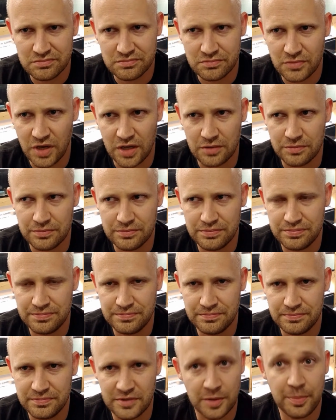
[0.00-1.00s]
Well,
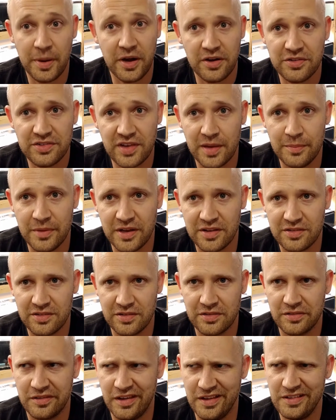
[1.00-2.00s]
they're parasite
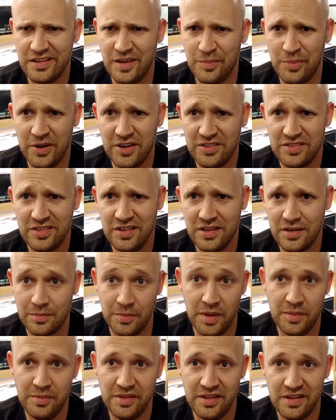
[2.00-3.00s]
medicines. Anti-parasitic,
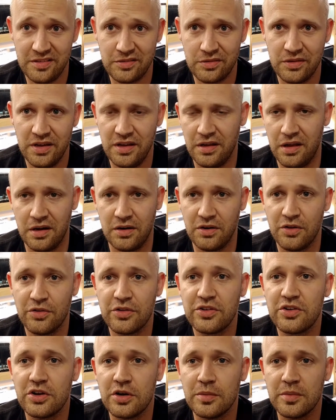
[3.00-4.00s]
maybe that's right. I don't know the
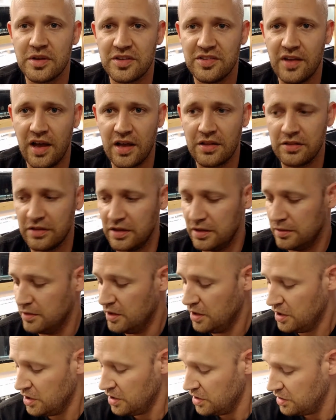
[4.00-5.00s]
term exactly.
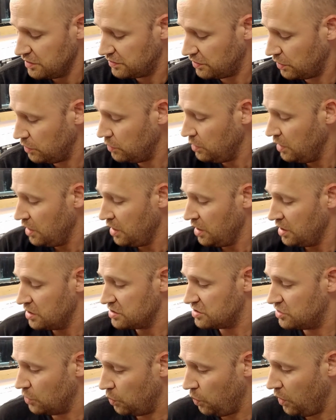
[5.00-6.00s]
So
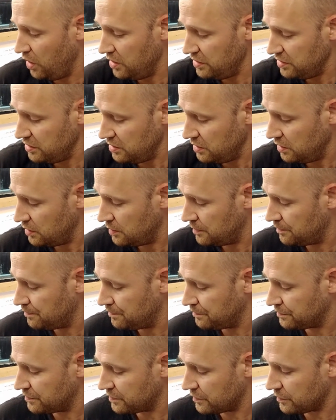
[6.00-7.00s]
the one
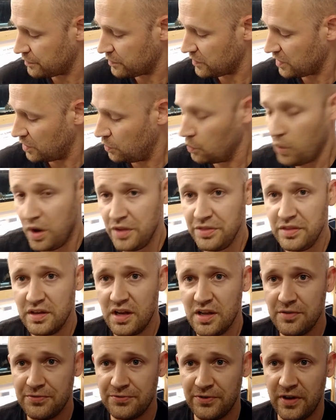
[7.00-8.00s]
that
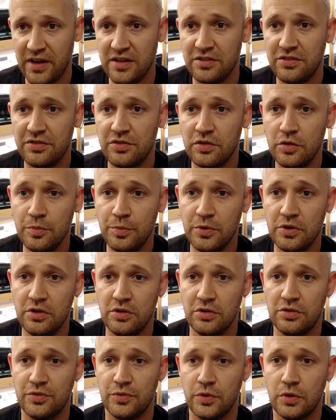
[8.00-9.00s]
I find super
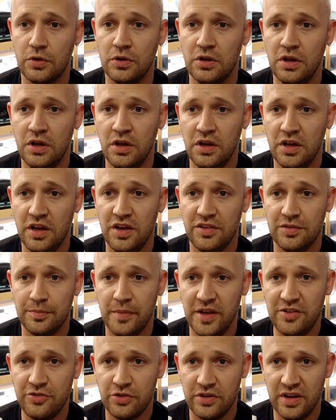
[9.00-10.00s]
useful is
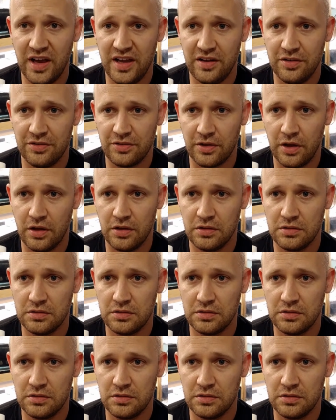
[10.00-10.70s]
Metronidazole.